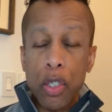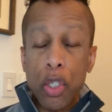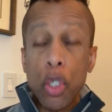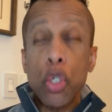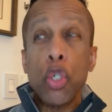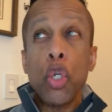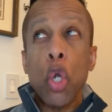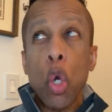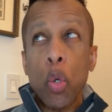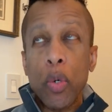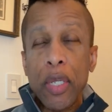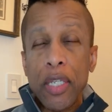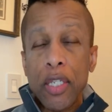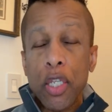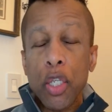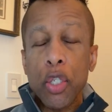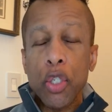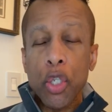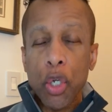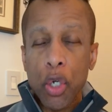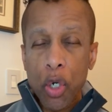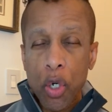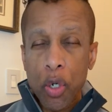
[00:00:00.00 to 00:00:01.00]
notice
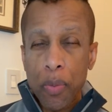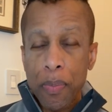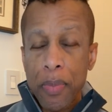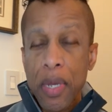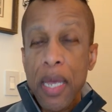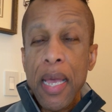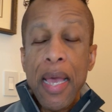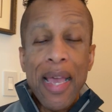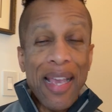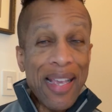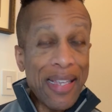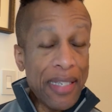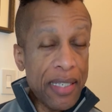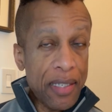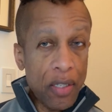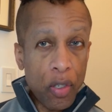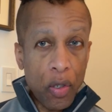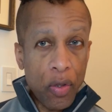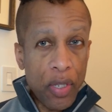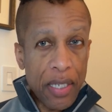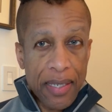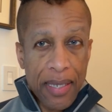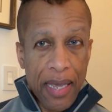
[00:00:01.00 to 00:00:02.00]
term is
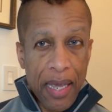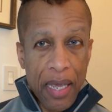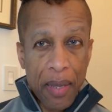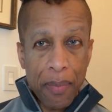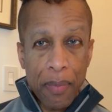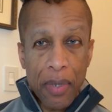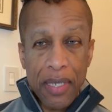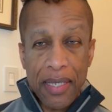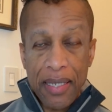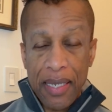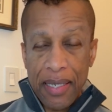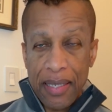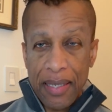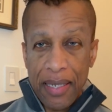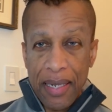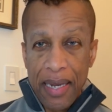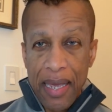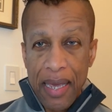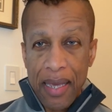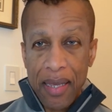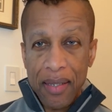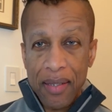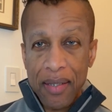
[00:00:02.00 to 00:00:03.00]
still the same, 60
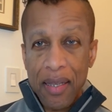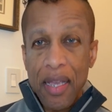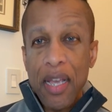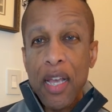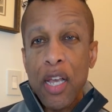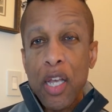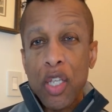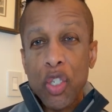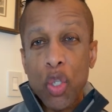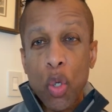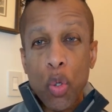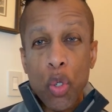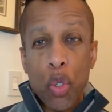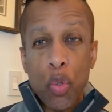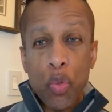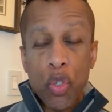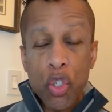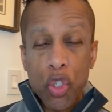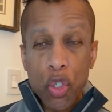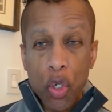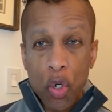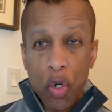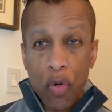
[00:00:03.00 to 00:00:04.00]
days. So you
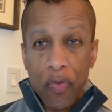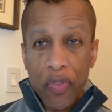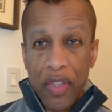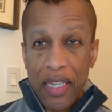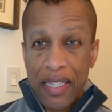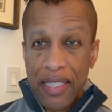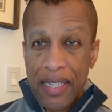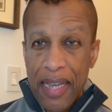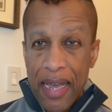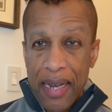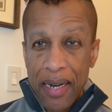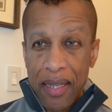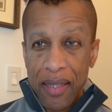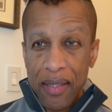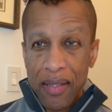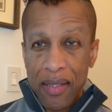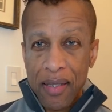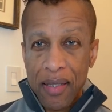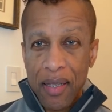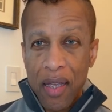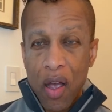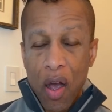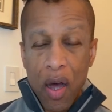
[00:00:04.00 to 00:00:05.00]
serve the
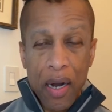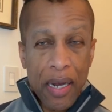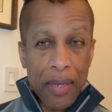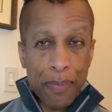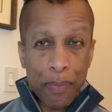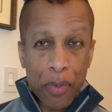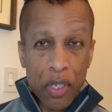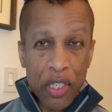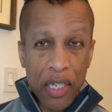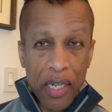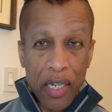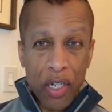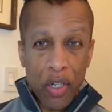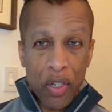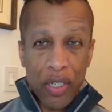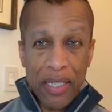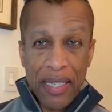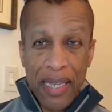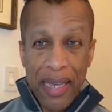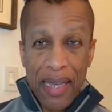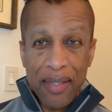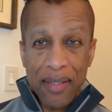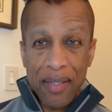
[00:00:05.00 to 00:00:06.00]
tenant on a particular
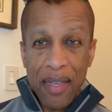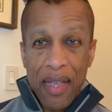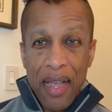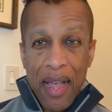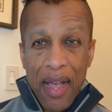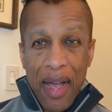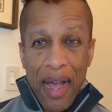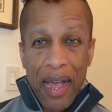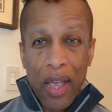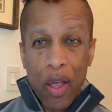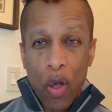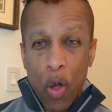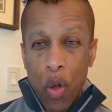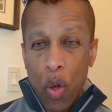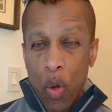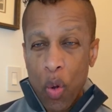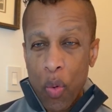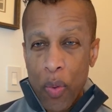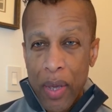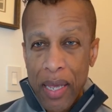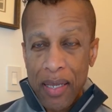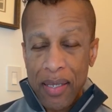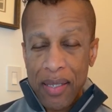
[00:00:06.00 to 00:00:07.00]
date. I
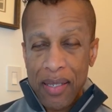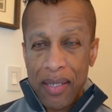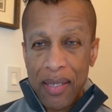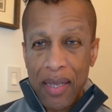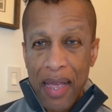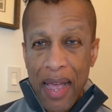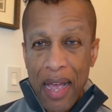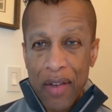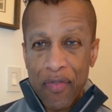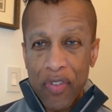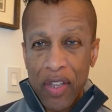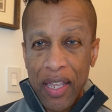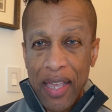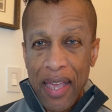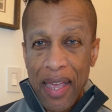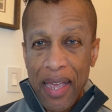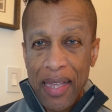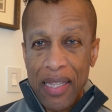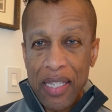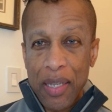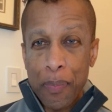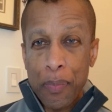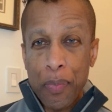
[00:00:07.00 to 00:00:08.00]
always
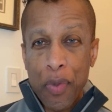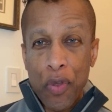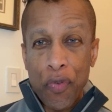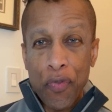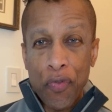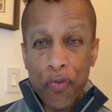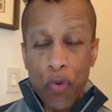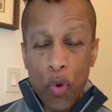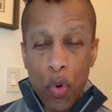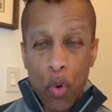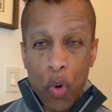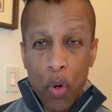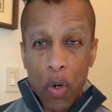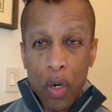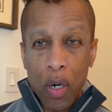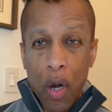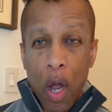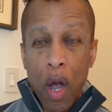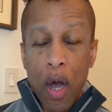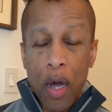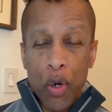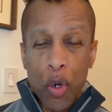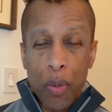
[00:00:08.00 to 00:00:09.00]
advocate
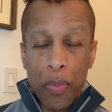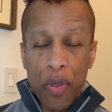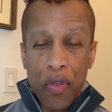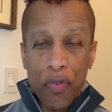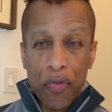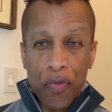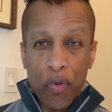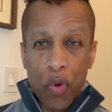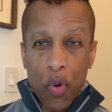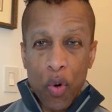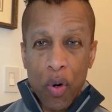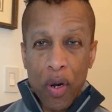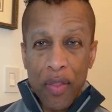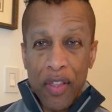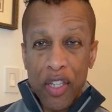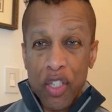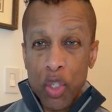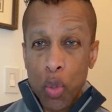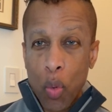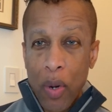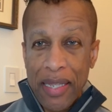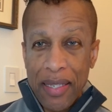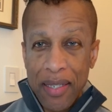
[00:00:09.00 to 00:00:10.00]
on or before the
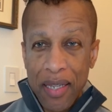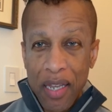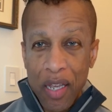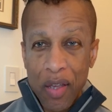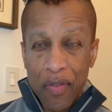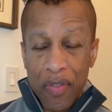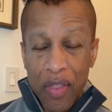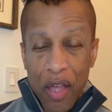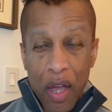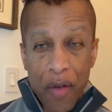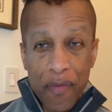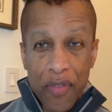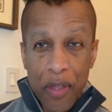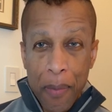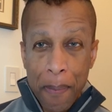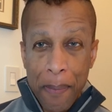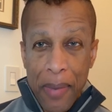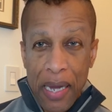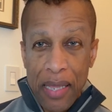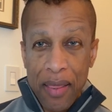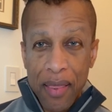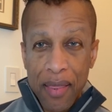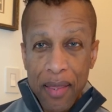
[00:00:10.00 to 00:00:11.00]
20th of the
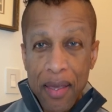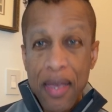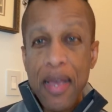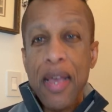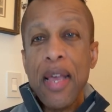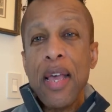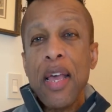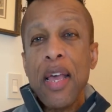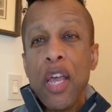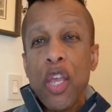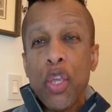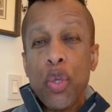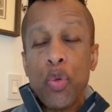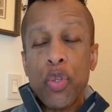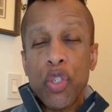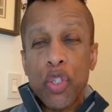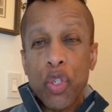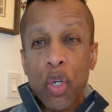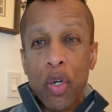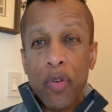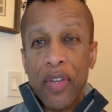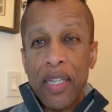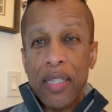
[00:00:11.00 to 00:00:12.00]
month. You
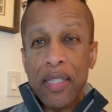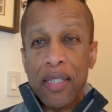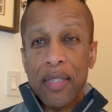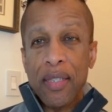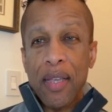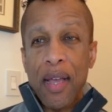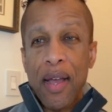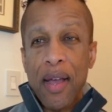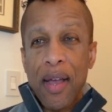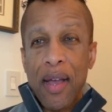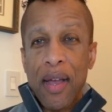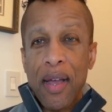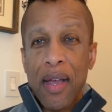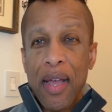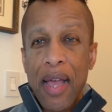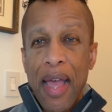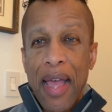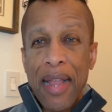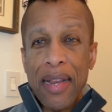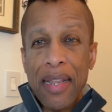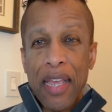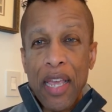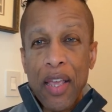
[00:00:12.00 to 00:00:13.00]
serve it
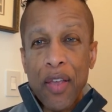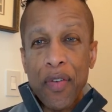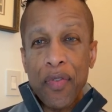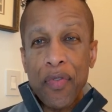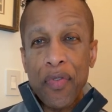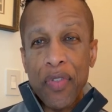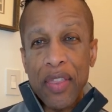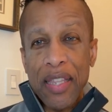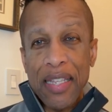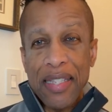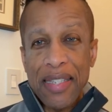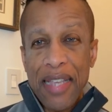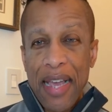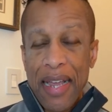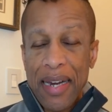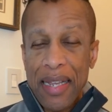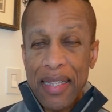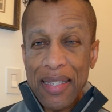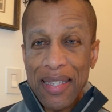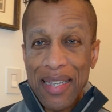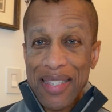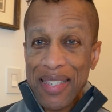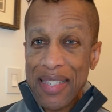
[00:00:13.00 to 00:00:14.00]
and give the
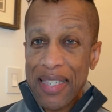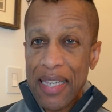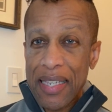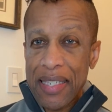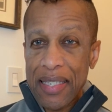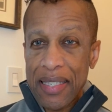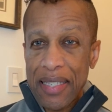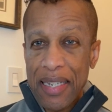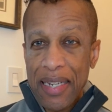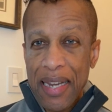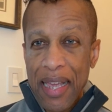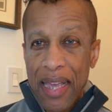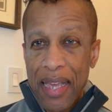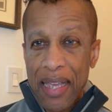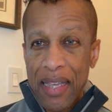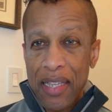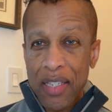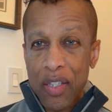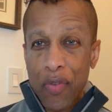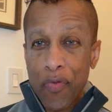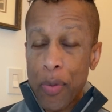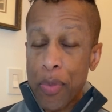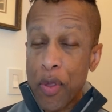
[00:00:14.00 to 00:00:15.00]
tenant 60
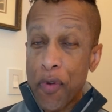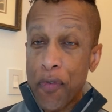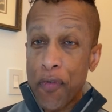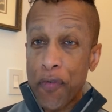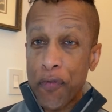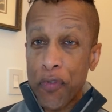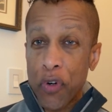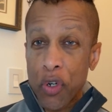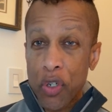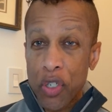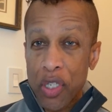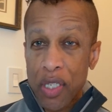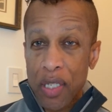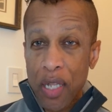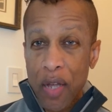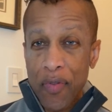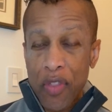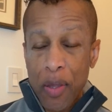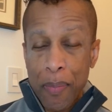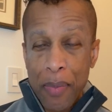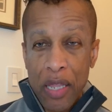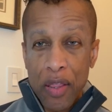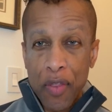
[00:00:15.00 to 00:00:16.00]
days from the first of
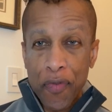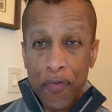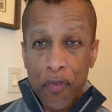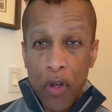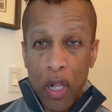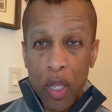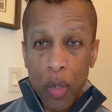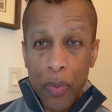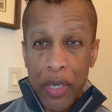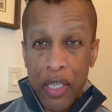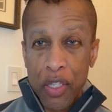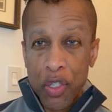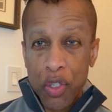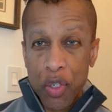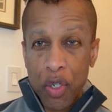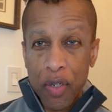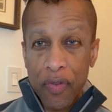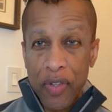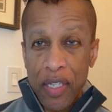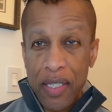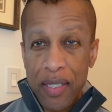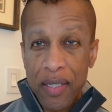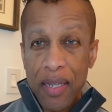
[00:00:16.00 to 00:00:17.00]
the month following
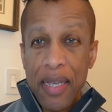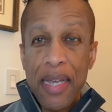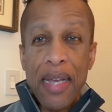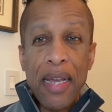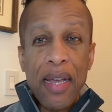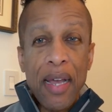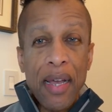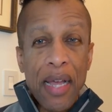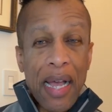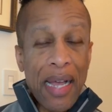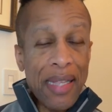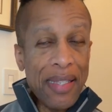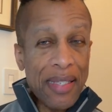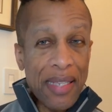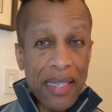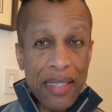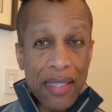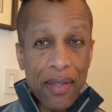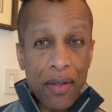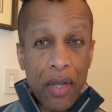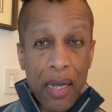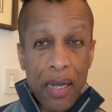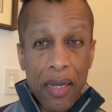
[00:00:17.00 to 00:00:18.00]
service, and
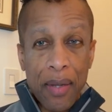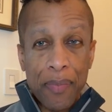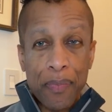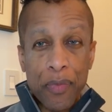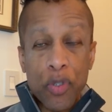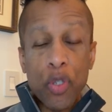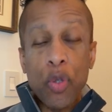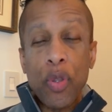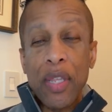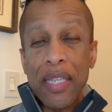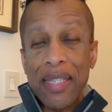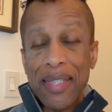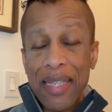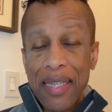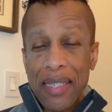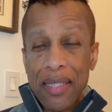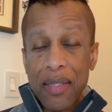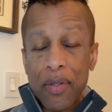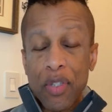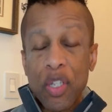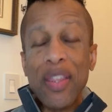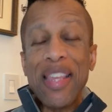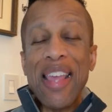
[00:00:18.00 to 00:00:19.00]

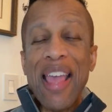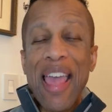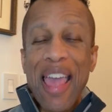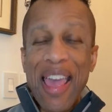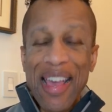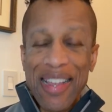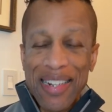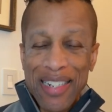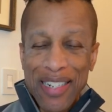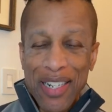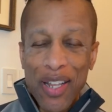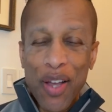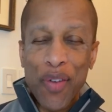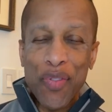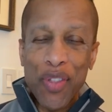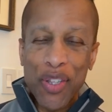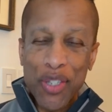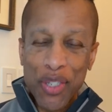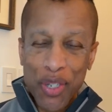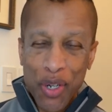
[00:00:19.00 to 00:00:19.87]
to the end of the